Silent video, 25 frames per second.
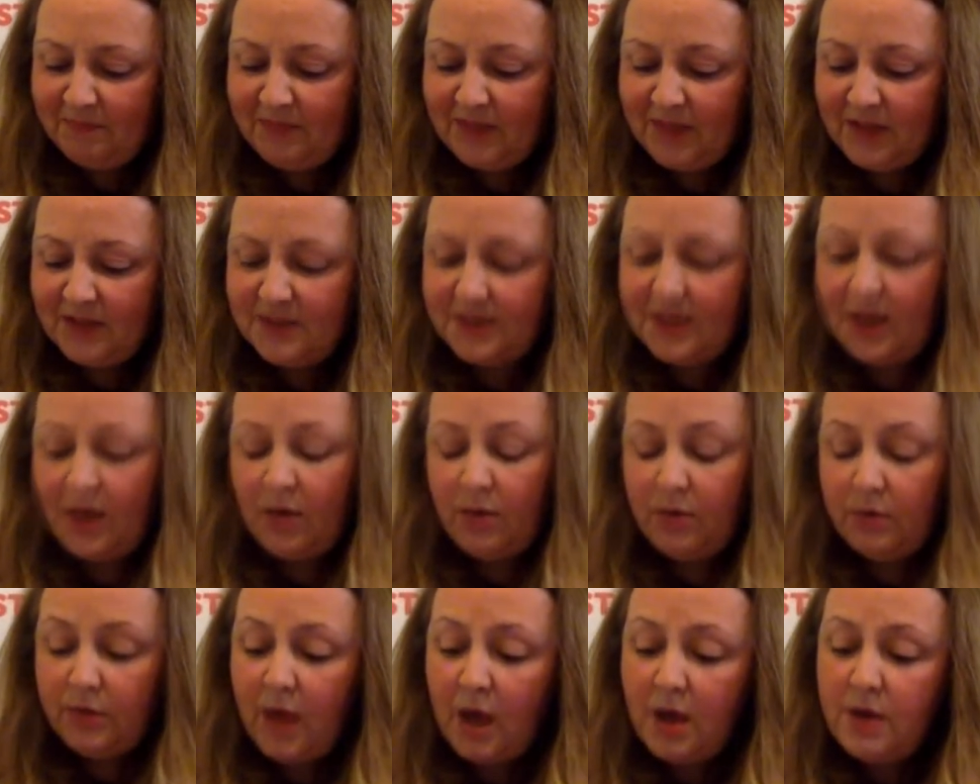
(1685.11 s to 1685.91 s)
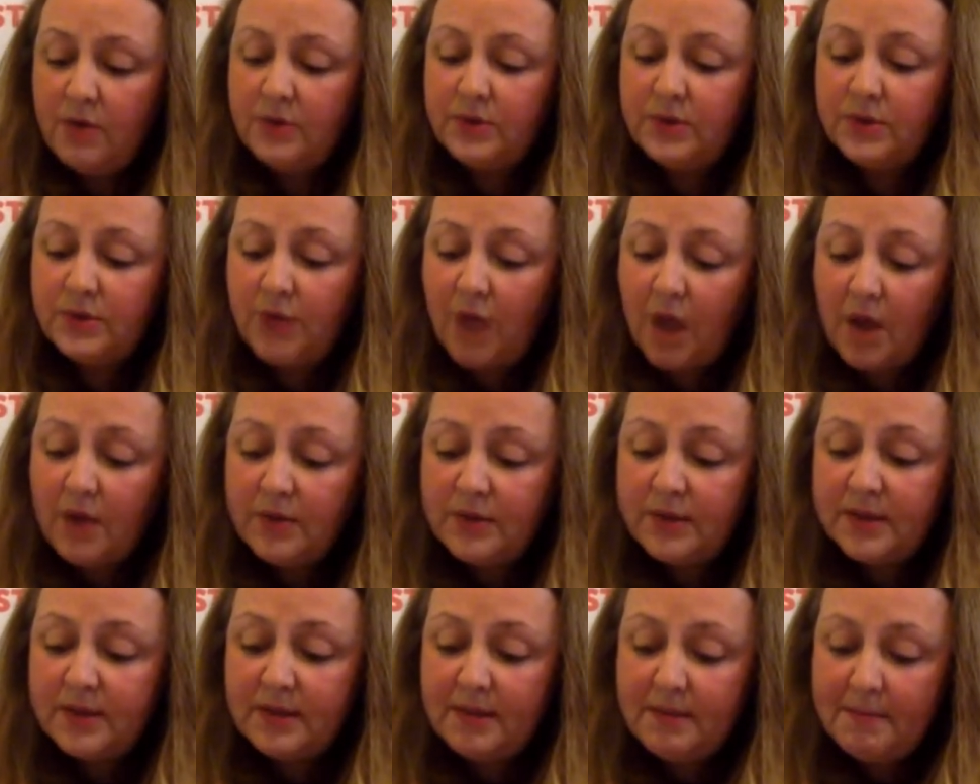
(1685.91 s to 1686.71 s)
So those
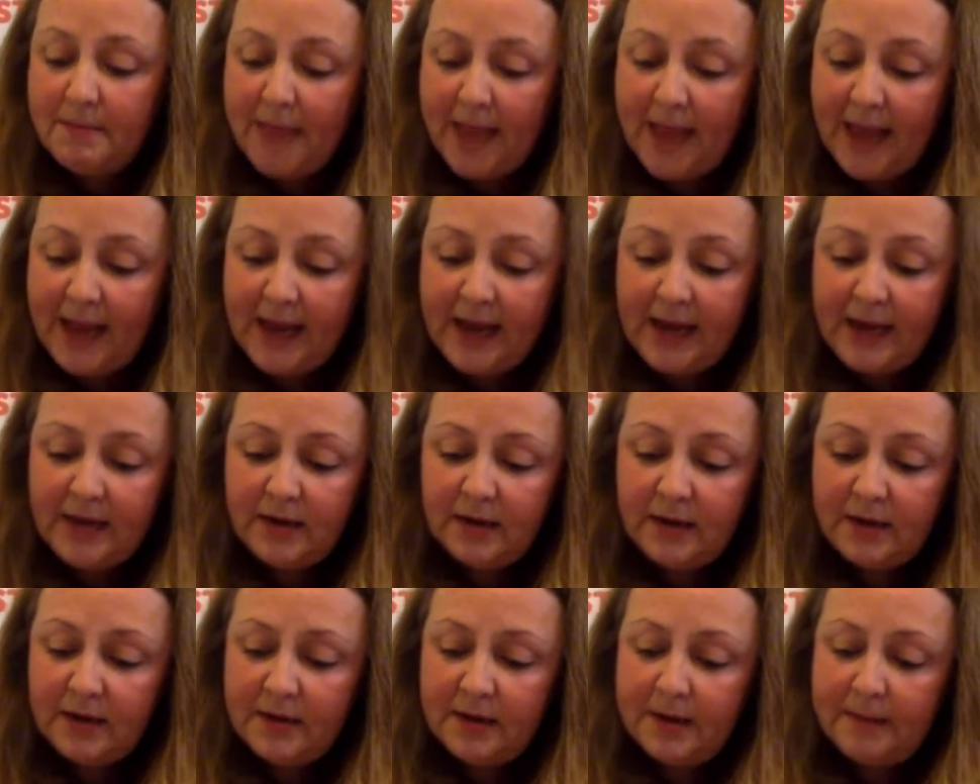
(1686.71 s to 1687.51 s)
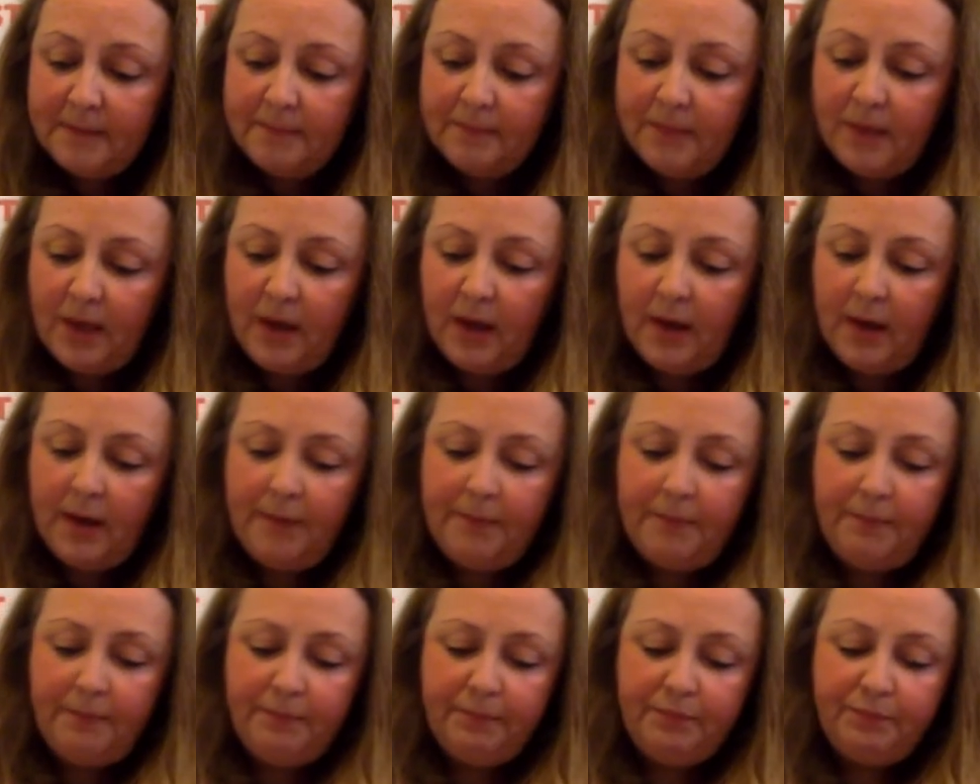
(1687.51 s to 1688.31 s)
are the main,
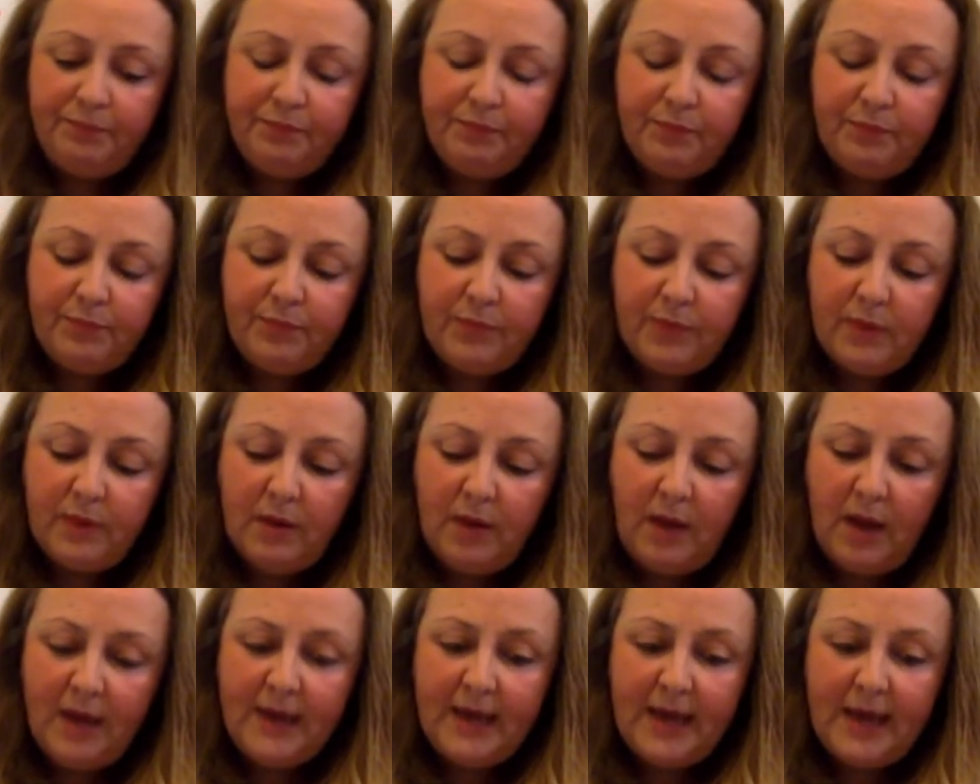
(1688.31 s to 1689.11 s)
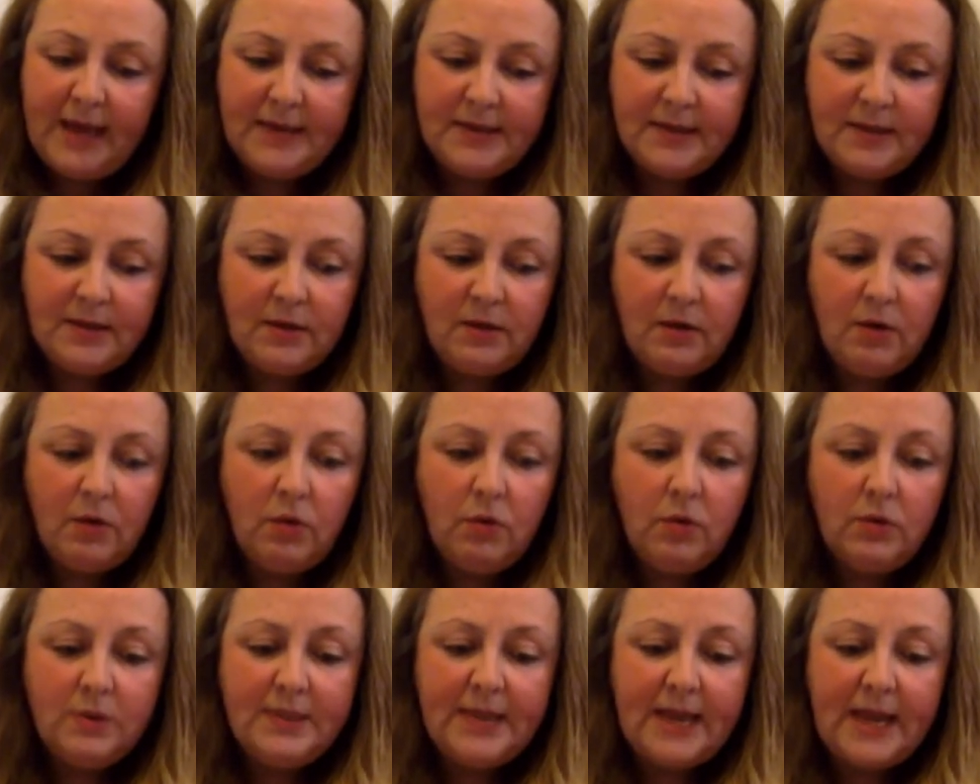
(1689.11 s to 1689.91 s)
I guess,
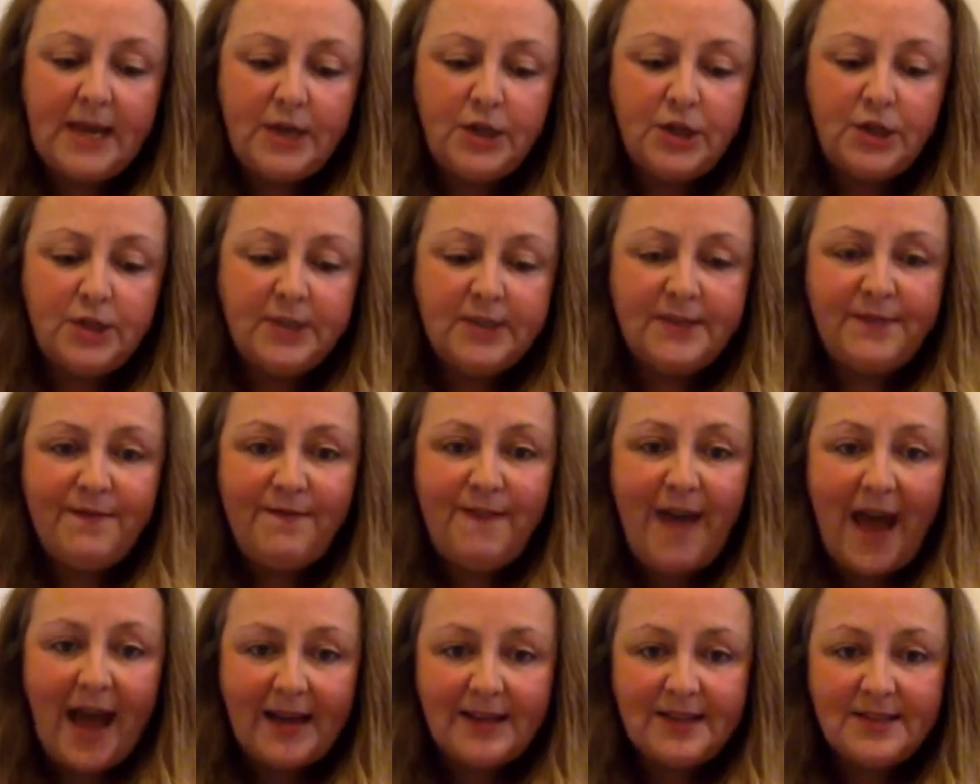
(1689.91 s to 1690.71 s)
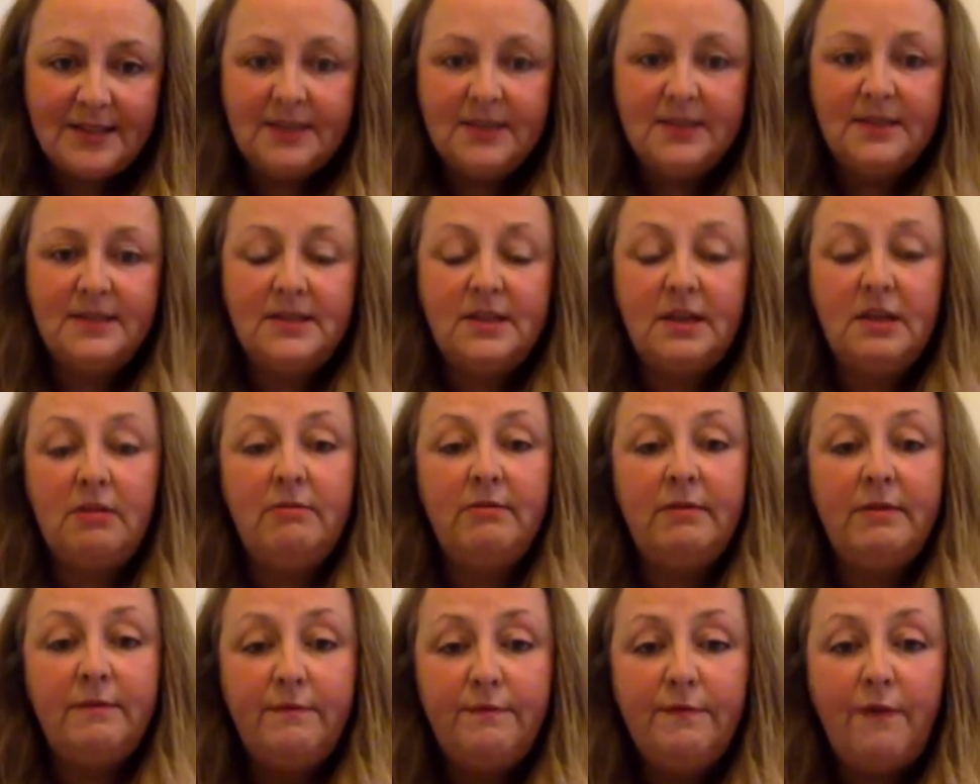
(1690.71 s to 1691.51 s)
causations, factors that are
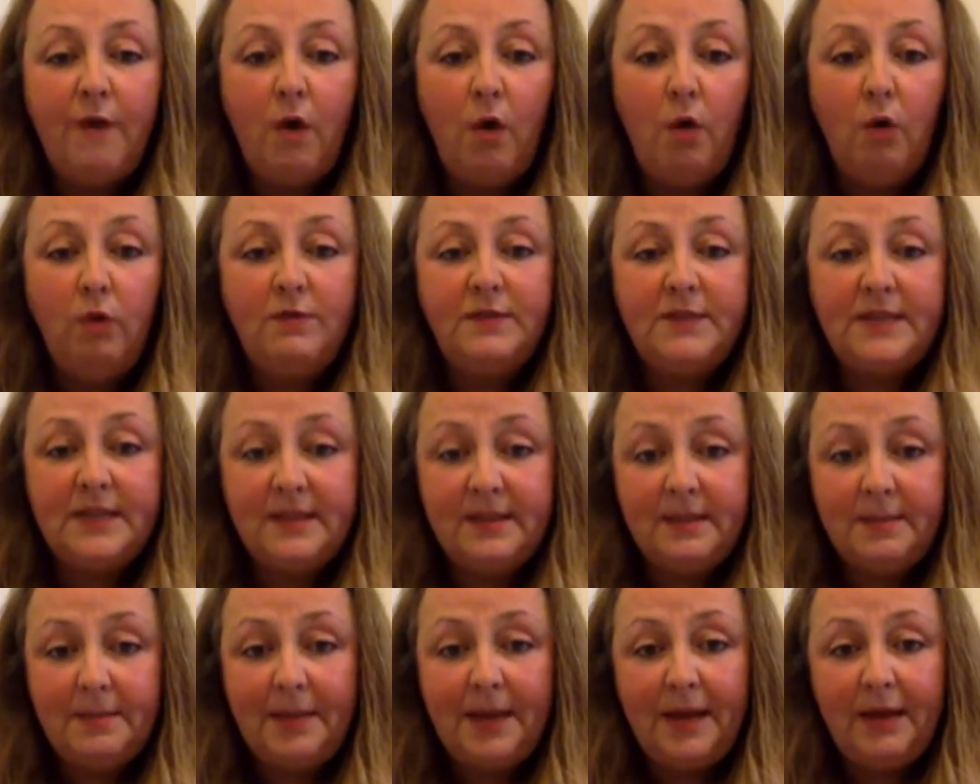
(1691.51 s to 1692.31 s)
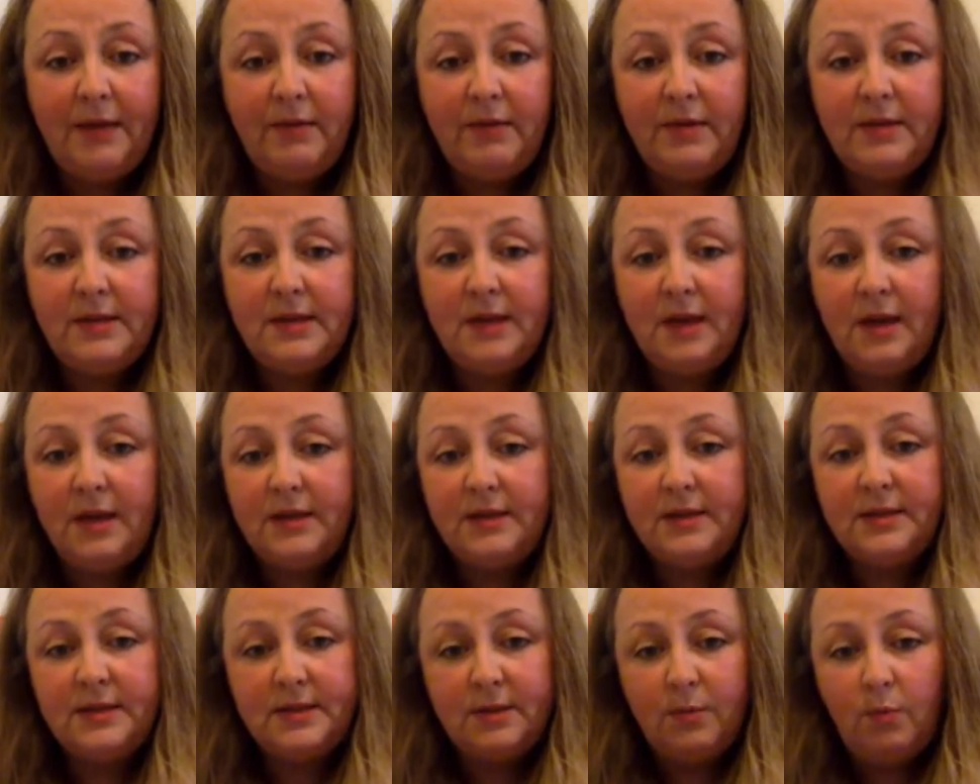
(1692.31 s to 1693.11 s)
involved in the
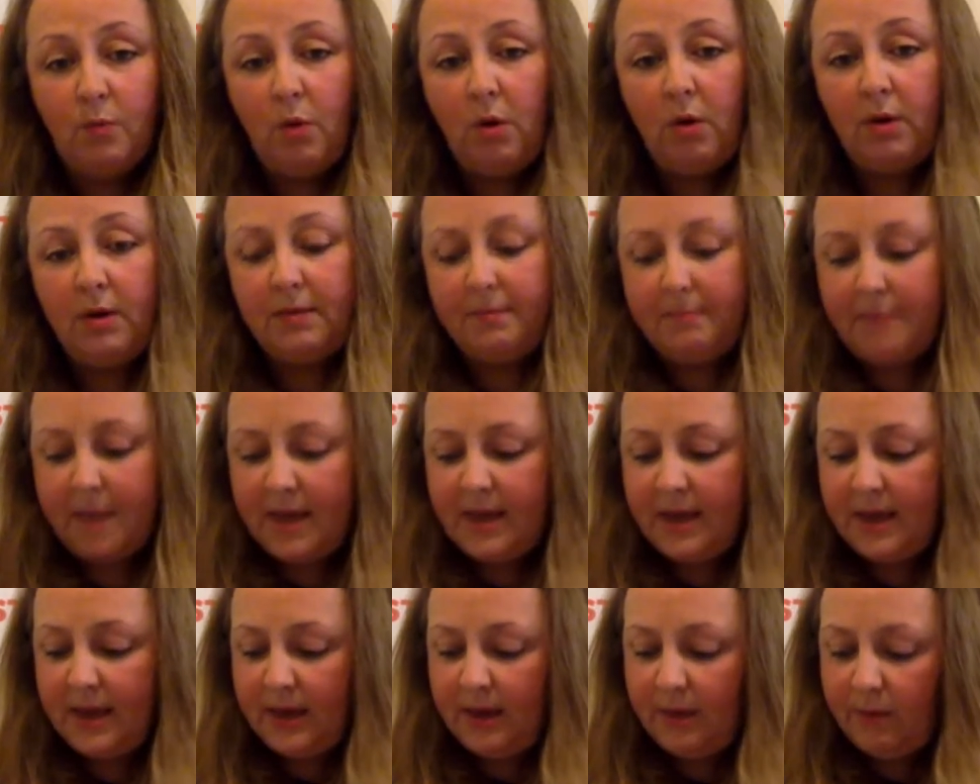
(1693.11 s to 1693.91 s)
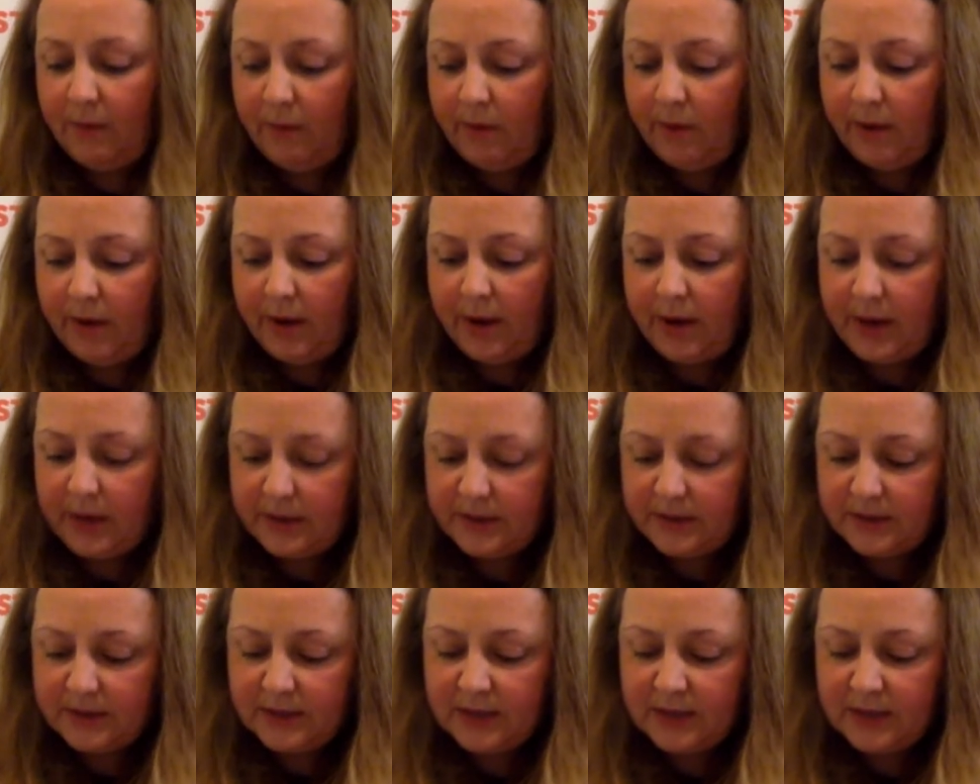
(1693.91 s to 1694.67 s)
pancreatitis and what can make it worse.